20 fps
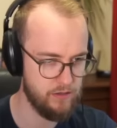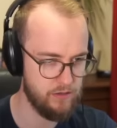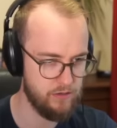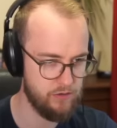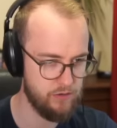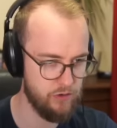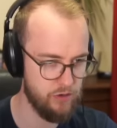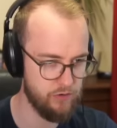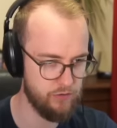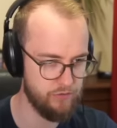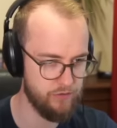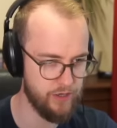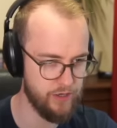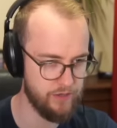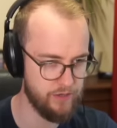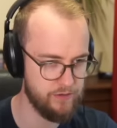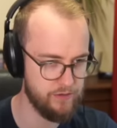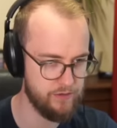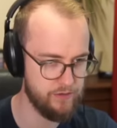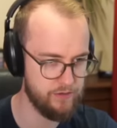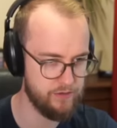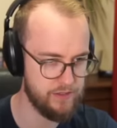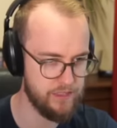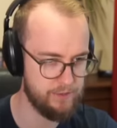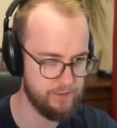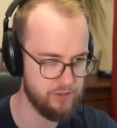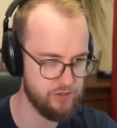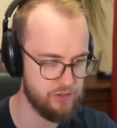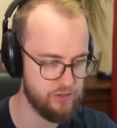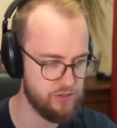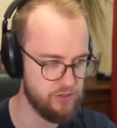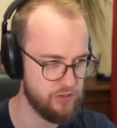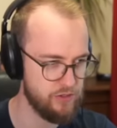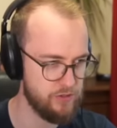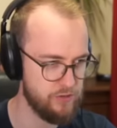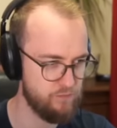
current fight damage?